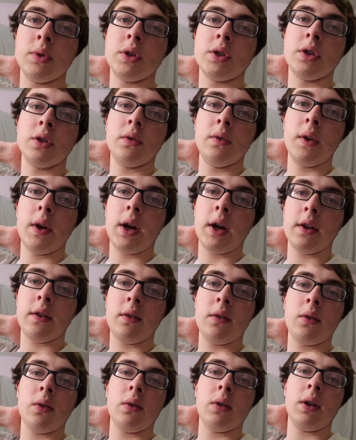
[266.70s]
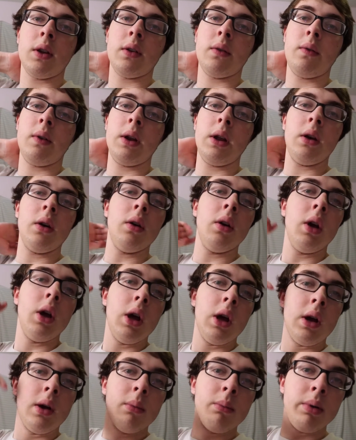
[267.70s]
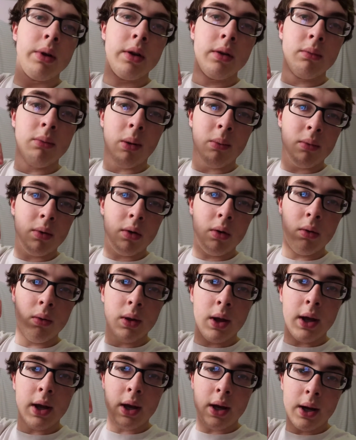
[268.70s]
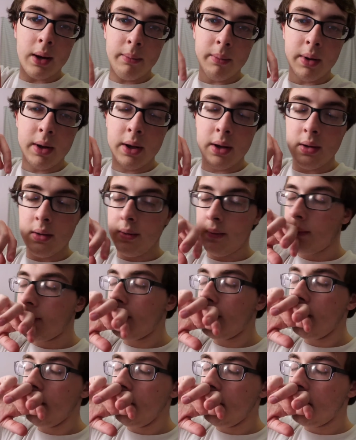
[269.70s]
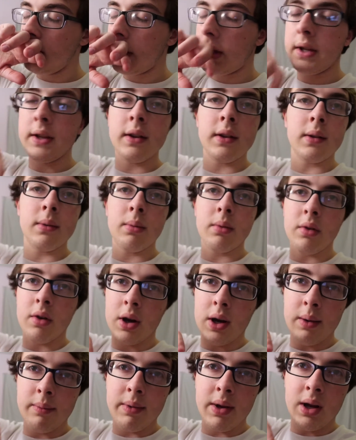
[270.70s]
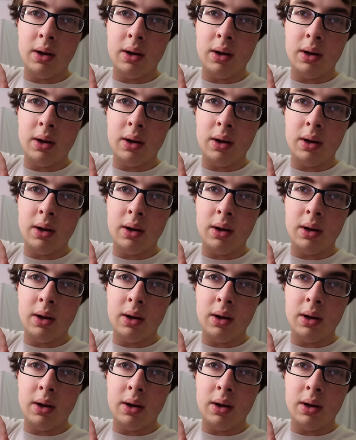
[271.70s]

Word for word: So if you guys enjoyed this video, please remember to like, comment, and subscribe